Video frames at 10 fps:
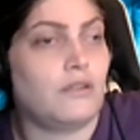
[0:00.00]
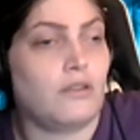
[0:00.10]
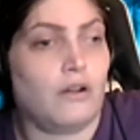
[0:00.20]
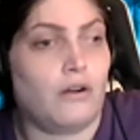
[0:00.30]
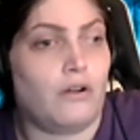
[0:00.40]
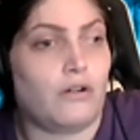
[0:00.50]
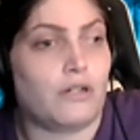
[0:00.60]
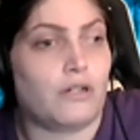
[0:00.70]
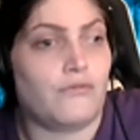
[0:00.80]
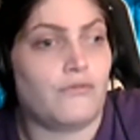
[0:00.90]
there
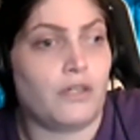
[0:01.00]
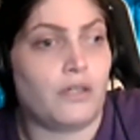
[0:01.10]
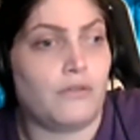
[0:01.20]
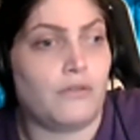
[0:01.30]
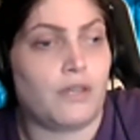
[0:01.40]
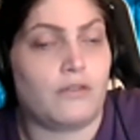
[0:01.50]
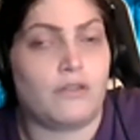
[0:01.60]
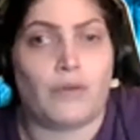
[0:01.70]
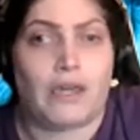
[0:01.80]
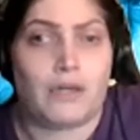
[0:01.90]
are a few that
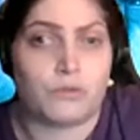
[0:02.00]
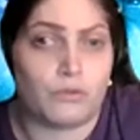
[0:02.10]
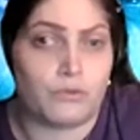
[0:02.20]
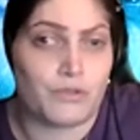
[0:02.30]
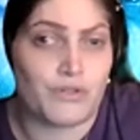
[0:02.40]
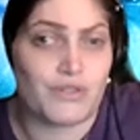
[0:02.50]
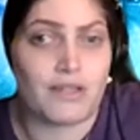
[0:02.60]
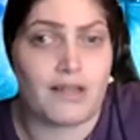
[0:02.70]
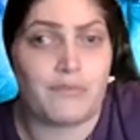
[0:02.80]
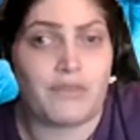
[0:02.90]
do outdoors
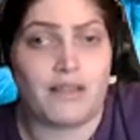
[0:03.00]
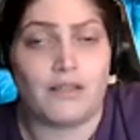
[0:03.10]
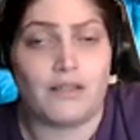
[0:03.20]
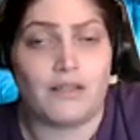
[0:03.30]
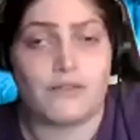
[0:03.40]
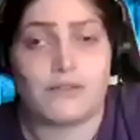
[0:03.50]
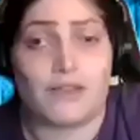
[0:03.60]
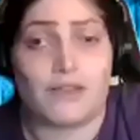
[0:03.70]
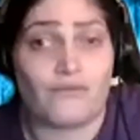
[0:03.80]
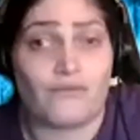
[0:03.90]
type things like
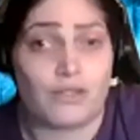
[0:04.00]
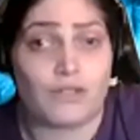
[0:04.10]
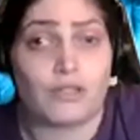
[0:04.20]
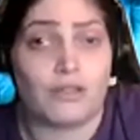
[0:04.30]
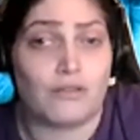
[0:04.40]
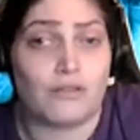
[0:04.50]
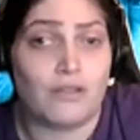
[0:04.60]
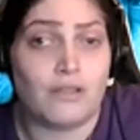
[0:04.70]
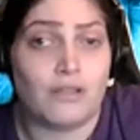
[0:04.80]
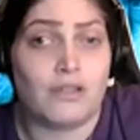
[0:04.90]
fishing and
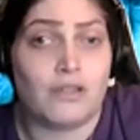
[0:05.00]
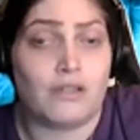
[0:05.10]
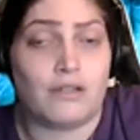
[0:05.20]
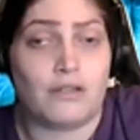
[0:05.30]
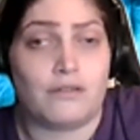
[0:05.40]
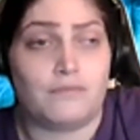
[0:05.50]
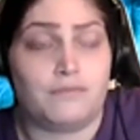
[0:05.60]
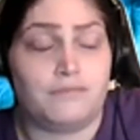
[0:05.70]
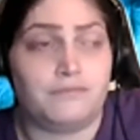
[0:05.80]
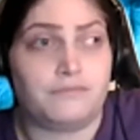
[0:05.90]
um,
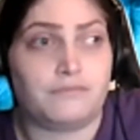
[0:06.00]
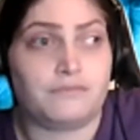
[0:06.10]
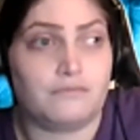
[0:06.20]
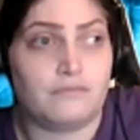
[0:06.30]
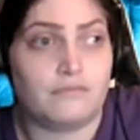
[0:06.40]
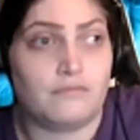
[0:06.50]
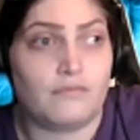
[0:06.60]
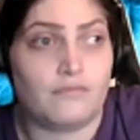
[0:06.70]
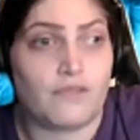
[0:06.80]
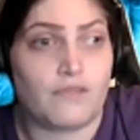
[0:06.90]

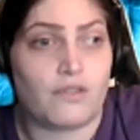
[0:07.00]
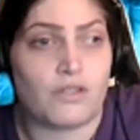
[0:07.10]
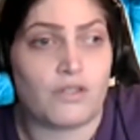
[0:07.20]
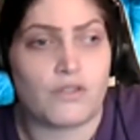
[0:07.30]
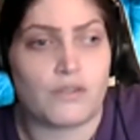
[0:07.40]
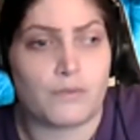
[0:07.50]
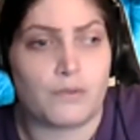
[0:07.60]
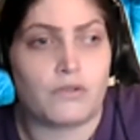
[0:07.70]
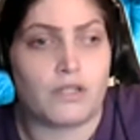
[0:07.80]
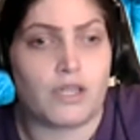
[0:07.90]
just
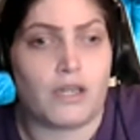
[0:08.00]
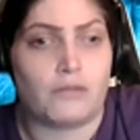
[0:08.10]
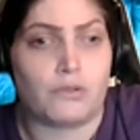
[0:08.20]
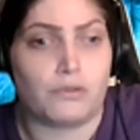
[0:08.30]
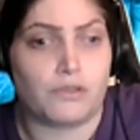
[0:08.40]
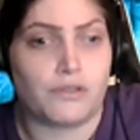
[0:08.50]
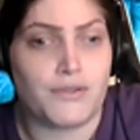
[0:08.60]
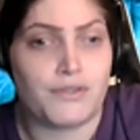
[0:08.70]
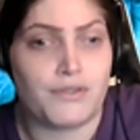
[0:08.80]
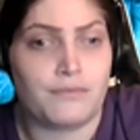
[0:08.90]
exploring the
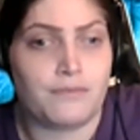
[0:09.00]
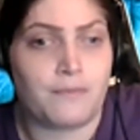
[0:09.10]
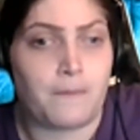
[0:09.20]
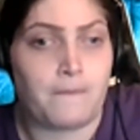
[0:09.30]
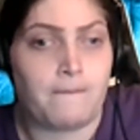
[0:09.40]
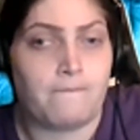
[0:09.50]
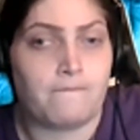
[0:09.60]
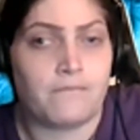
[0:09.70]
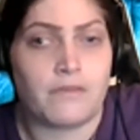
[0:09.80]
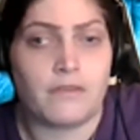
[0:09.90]
outdoors.
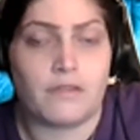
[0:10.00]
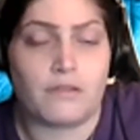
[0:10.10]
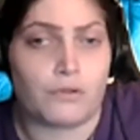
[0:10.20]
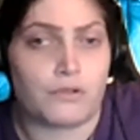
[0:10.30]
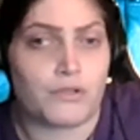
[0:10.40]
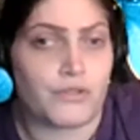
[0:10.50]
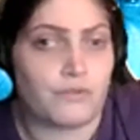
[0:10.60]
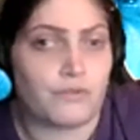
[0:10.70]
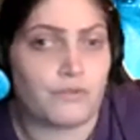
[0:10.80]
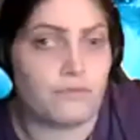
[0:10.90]
Of course,
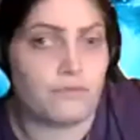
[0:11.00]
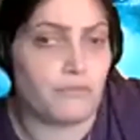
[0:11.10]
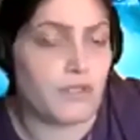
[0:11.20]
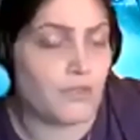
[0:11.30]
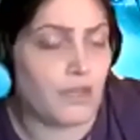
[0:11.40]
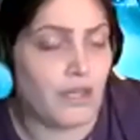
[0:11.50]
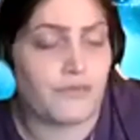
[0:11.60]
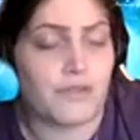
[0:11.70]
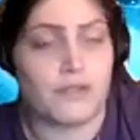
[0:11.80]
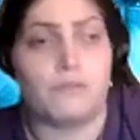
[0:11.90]
we do have
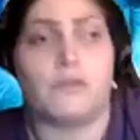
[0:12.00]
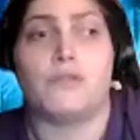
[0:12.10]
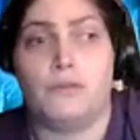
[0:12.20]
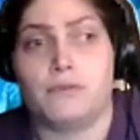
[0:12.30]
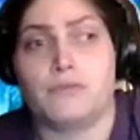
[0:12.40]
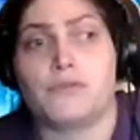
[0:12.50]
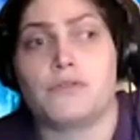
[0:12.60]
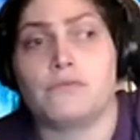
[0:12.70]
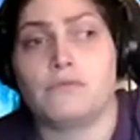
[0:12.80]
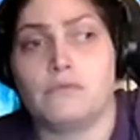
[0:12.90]
some YouTubers